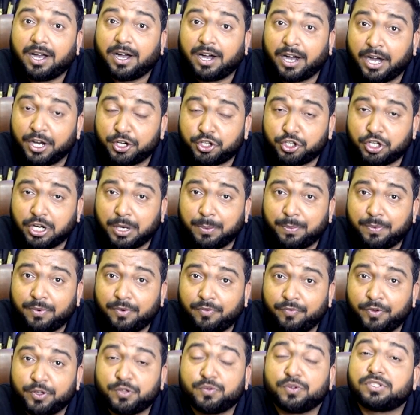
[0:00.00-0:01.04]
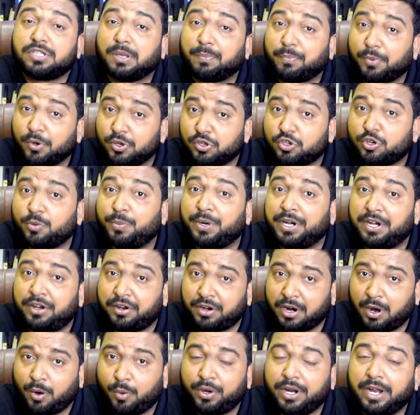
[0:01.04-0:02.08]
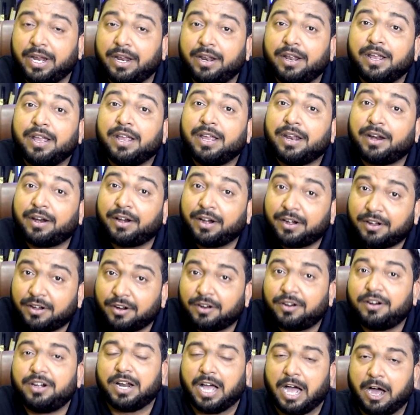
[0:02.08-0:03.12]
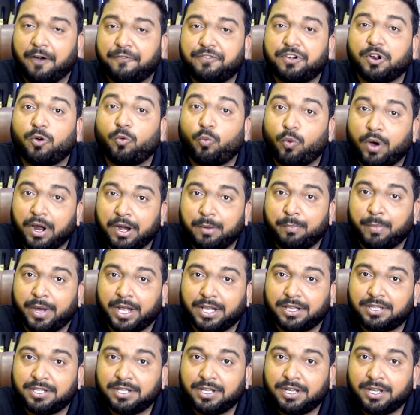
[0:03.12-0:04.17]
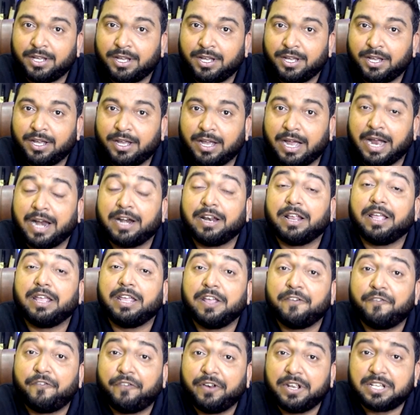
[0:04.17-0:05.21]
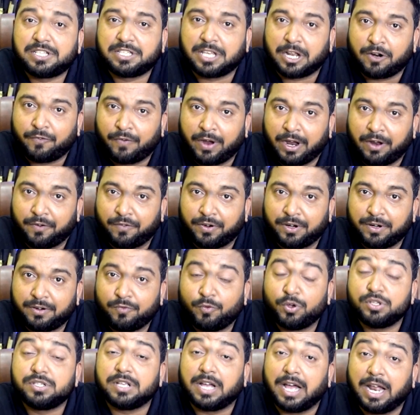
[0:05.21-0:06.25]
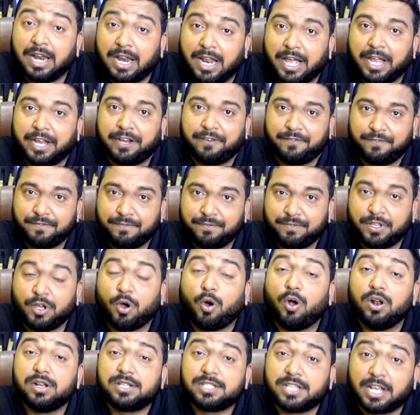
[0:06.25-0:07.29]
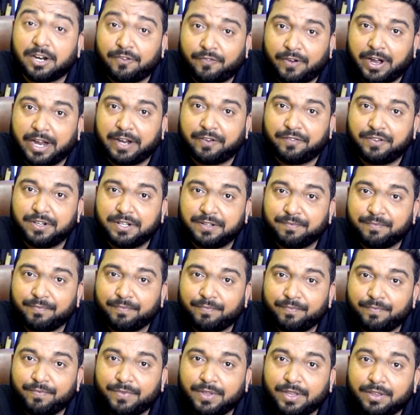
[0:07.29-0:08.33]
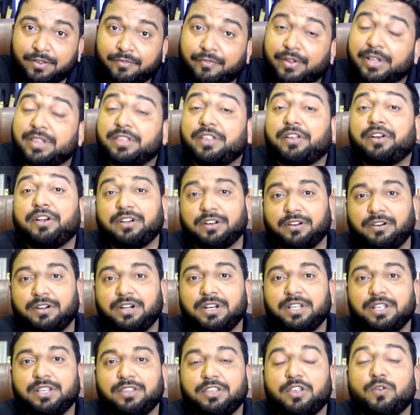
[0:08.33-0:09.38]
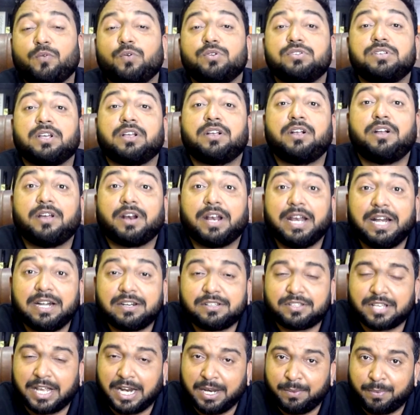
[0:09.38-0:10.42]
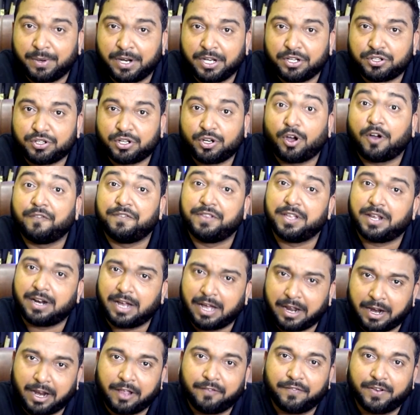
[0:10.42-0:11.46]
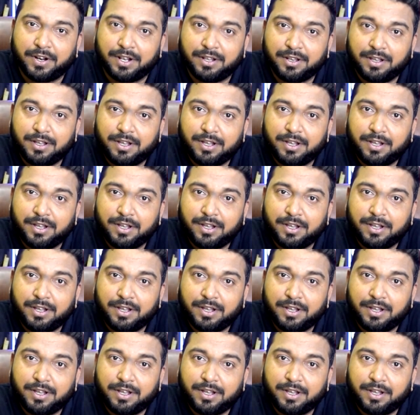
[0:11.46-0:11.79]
A ship which was supposed to be drowned returned after 1 month, and every survivor was alive. They all survived. When they returned, there was a great celebration of their arrival.